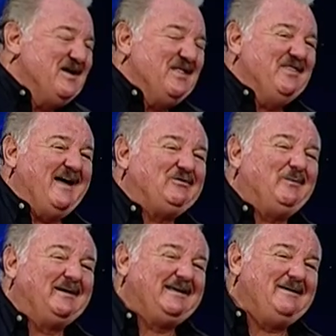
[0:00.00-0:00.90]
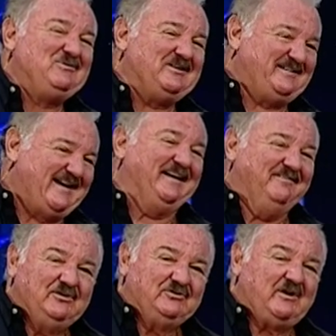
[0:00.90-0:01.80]
That's what keeps you ticking.
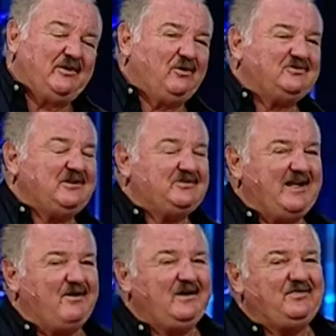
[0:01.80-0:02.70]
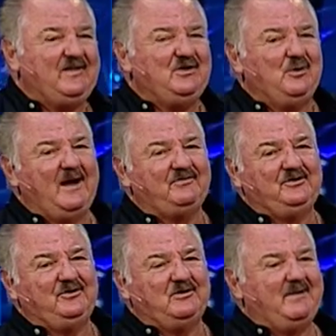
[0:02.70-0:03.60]
So the Lord says the only thing you have
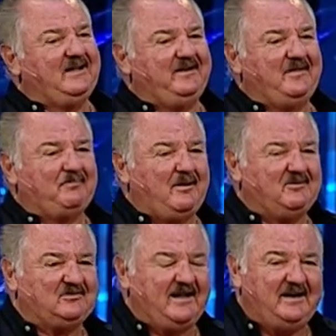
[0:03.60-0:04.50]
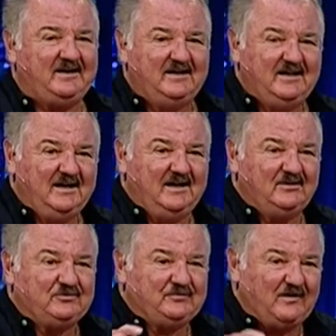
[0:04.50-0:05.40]
to do to make it in the promised land
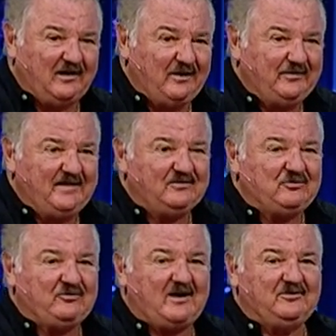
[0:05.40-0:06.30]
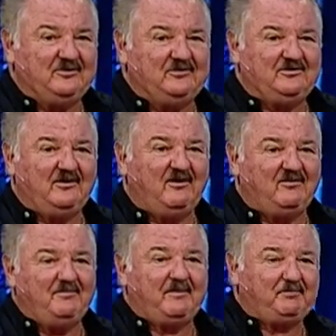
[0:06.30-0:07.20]
is follow the instructions
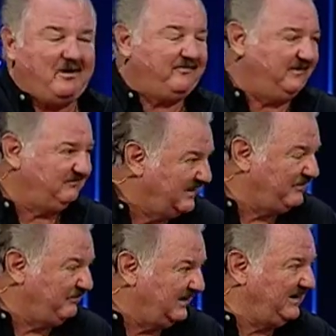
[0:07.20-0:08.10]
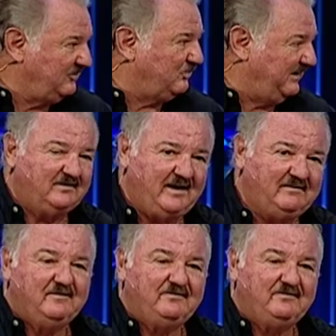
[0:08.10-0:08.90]
of the prophet, if he really is one, right?